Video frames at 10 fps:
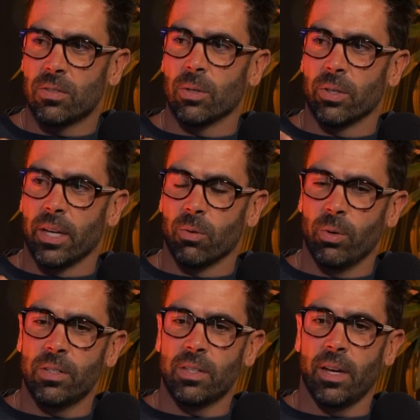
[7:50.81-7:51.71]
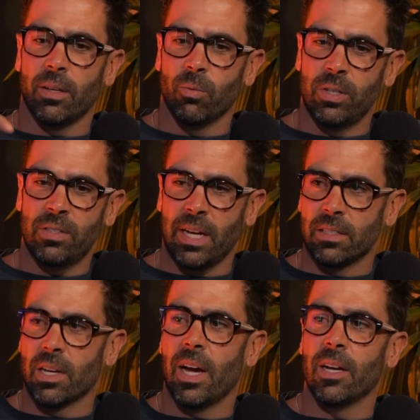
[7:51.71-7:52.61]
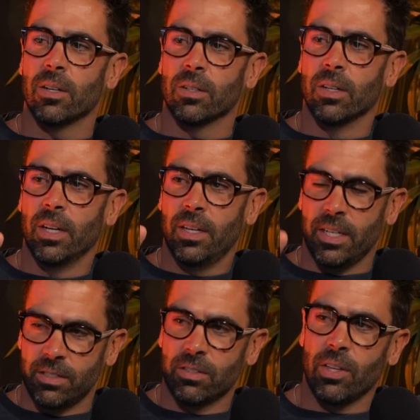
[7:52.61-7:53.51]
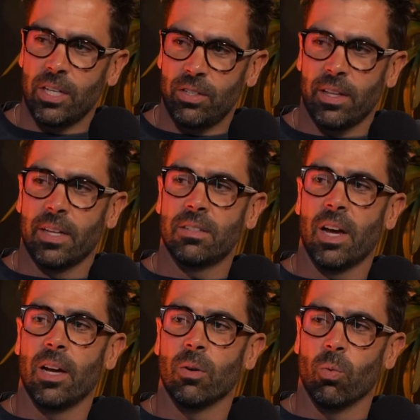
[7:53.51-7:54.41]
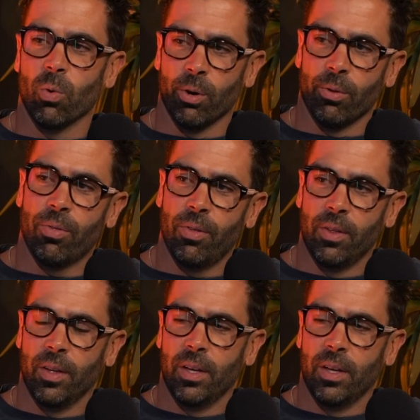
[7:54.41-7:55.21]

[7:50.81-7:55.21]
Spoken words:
So like, what is that tile installation of that tile worth